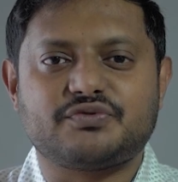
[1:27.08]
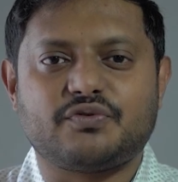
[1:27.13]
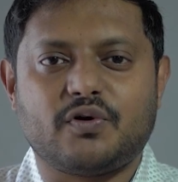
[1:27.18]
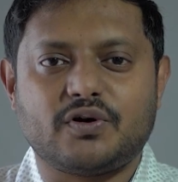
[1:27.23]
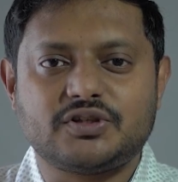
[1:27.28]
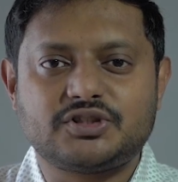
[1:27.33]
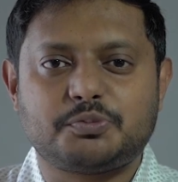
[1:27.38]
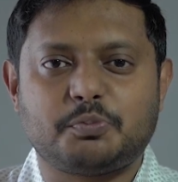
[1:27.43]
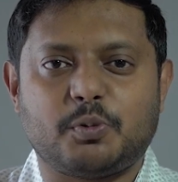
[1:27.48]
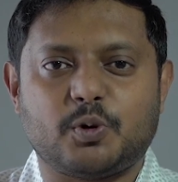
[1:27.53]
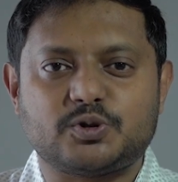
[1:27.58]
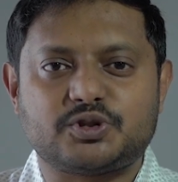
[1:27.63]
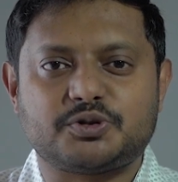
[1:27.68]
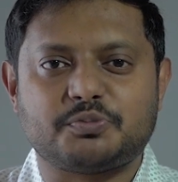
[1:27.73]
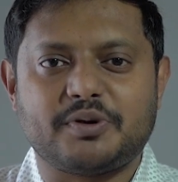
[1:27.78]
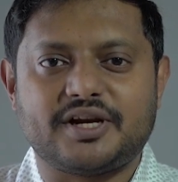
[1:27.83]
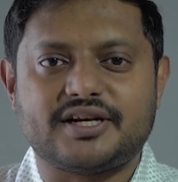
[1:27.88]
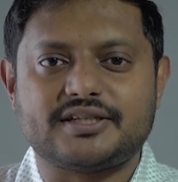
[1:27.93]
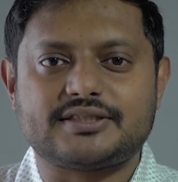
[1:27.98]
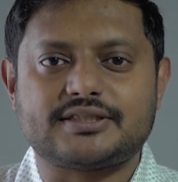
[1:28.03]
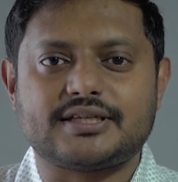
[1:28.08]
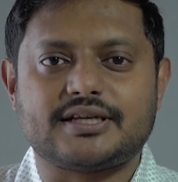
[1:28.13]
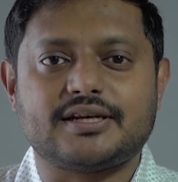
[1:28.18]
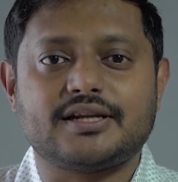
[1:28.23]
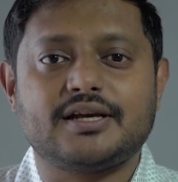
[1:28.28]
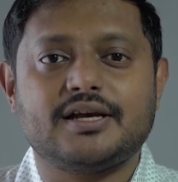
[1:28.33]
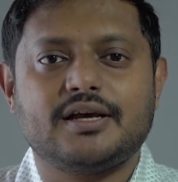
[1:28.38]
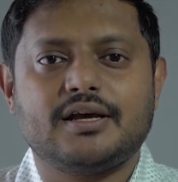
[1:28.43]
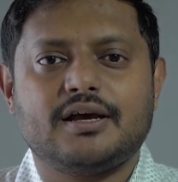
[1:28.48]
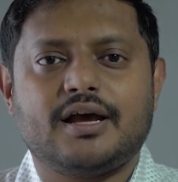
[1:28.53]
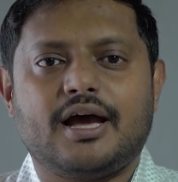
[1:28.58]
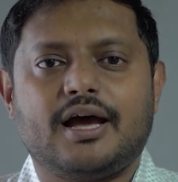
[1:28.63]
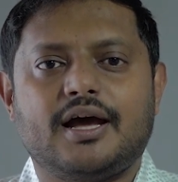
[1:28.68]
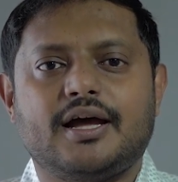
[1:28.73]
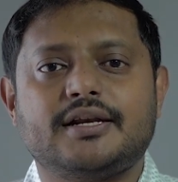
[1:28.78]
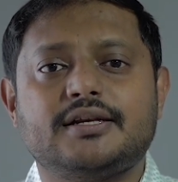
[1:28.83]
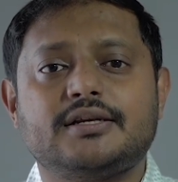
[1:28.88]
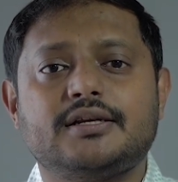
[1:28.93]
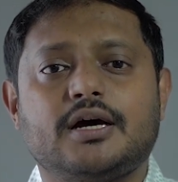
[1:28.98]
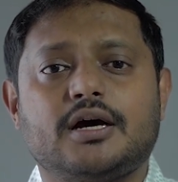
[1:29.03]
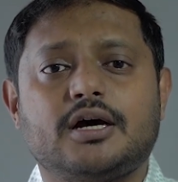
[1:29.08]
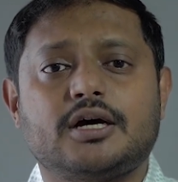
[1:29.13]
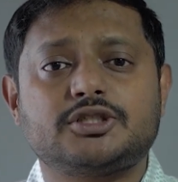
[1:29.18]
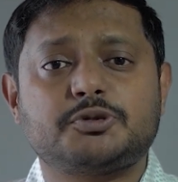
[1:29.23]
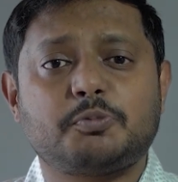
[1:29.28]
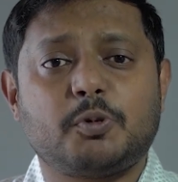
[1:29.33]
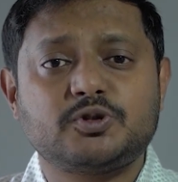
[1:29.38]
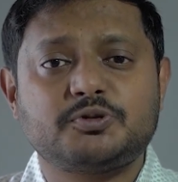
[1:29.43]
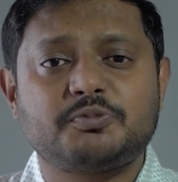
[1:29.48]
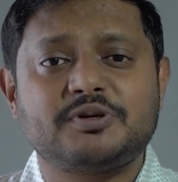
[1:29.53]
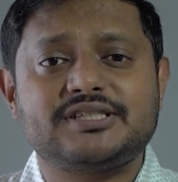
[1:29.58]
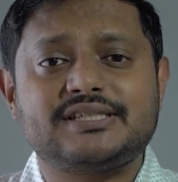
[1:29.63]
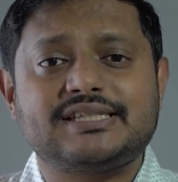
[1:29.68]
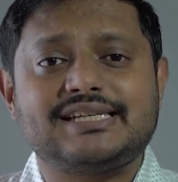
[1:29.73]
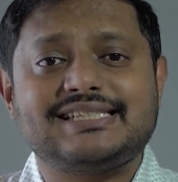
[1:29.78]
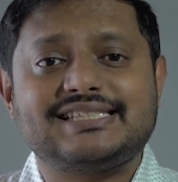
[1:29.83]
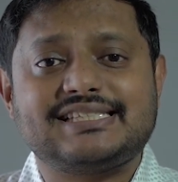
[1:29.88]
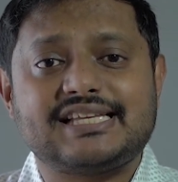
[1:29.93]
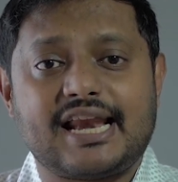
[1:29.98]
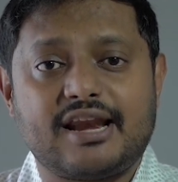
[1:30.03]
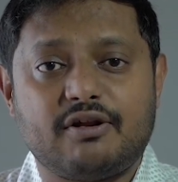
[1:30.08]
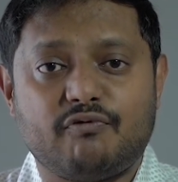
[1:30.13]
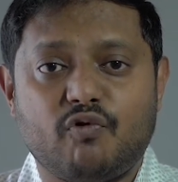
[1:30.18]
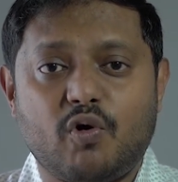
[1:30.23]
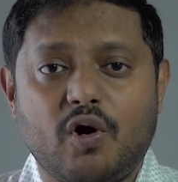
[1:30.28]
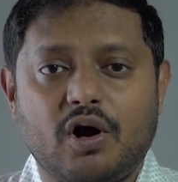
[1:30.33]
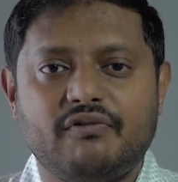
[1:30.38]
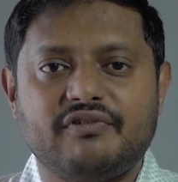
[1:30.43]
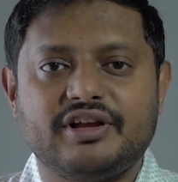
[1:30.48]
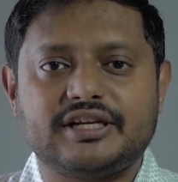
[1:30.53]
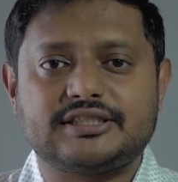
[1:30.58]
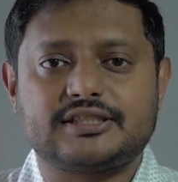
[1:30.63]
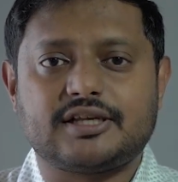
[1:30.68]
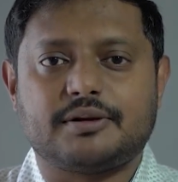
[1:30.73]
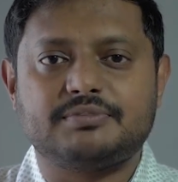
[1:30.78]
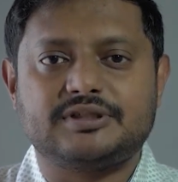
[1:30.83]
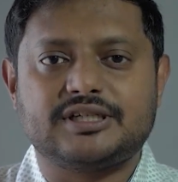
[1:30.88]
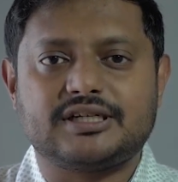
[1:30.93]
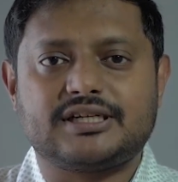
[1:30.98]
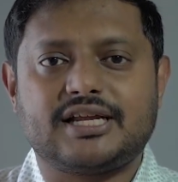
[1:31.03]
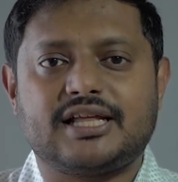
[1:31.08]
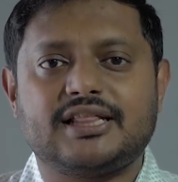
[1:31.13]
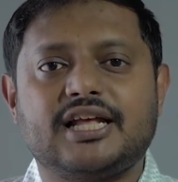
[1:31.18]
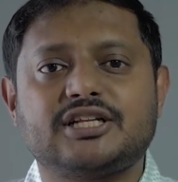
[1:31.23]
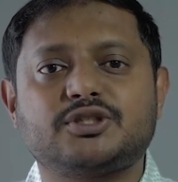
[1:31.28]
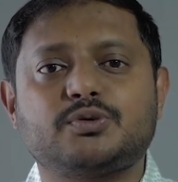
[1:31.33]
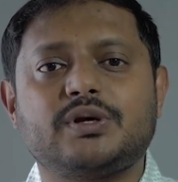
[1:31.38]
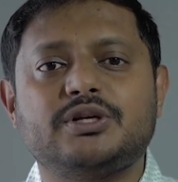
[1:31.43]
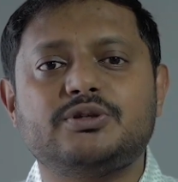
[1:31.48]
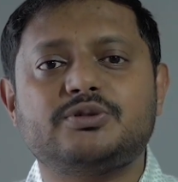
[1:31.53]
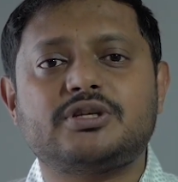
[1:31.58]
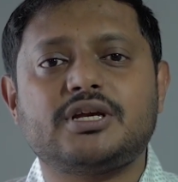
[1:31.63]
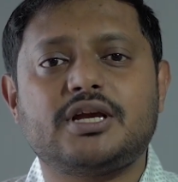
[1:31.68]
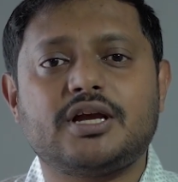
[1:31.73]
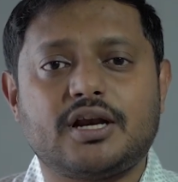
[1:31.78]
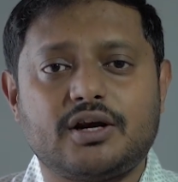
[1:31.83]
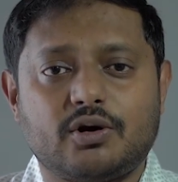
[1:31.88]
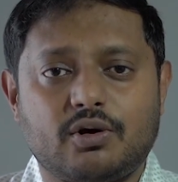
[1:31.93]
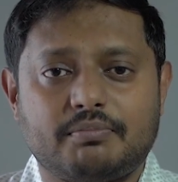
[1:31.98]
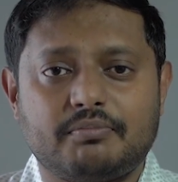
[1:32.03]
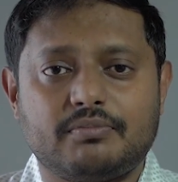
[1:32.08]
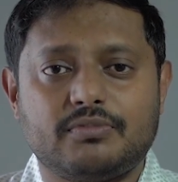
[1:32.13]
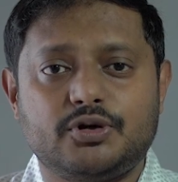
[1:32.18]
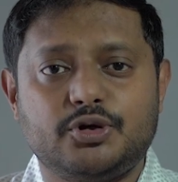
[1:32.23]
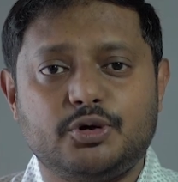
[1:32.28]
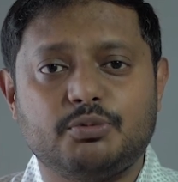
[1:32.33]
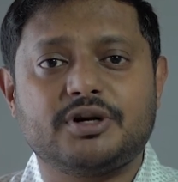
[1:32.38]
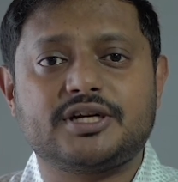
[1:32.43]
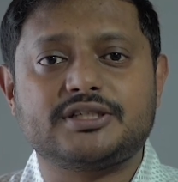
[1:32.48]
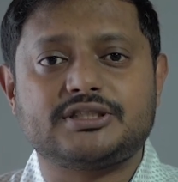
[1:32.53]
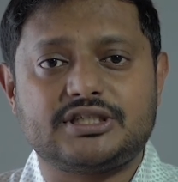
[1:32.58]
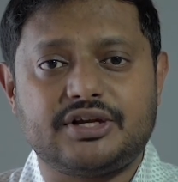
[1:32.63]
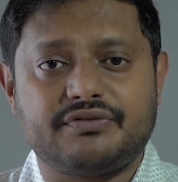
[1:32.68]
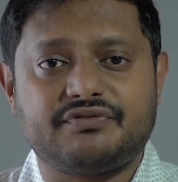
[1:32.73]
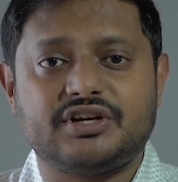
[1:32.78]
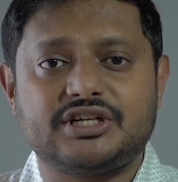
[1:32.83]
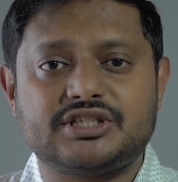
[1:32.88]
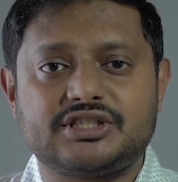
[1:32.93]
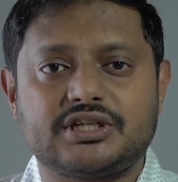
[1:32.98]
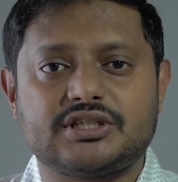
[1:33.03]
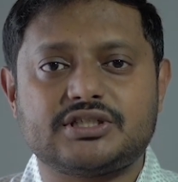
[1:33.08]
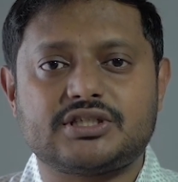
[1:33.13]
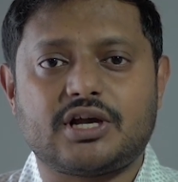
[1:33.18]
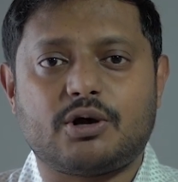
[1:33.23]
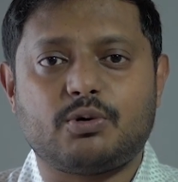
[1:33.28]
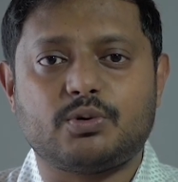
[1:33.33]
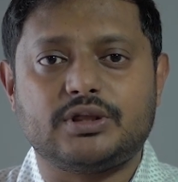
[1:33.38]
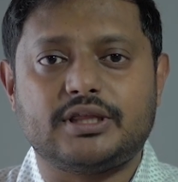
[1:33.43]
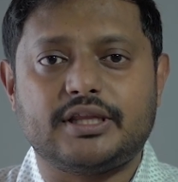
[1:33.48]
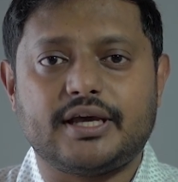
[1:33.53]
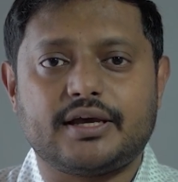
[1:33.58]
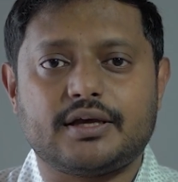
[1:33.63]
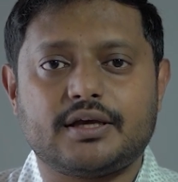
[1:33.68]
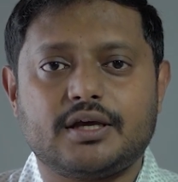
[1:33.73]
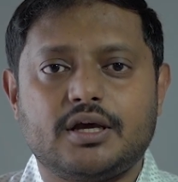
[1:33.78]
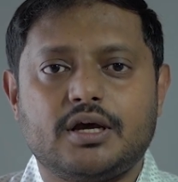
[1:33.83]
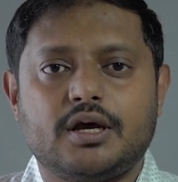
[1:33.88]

for sports medicine, and sports medicine is an evolving subject, and that's why you see numerous definitions out there.